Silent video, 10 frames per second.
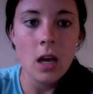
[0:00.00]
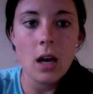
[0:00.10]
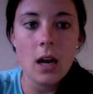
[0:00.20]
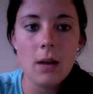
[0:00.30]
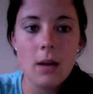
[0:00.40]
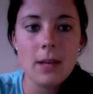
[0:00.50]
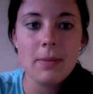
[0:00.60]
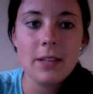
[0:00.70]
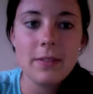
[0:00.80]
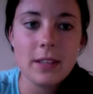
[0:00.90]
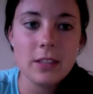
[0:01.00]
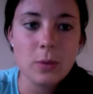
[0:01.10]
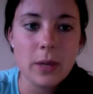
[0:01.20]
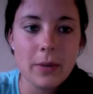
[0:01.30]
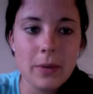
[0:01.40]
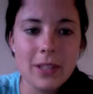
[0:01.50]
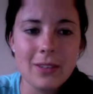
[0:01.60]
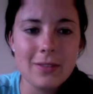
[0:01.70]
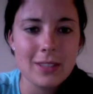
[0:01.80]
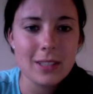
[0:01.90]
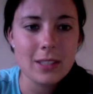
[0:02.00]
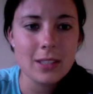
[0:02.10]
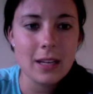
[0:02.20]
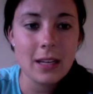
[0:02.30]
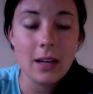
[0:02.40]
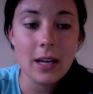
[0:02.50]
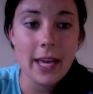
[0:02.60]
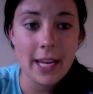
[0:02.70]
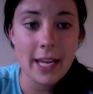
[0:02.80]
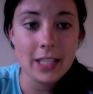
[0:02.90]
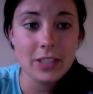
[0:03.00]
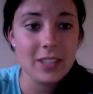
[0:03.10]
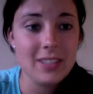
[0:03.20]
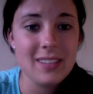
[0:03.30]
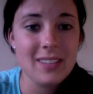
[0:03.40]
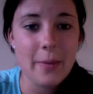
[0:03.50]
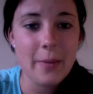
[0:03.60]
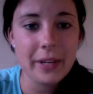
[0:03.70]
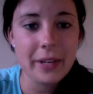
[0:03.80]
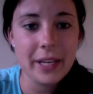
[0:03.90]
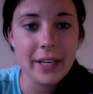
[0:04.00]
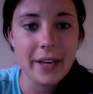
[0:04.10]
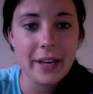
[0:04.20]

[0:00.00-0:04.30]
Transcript: They believe that the 21 and over age is not working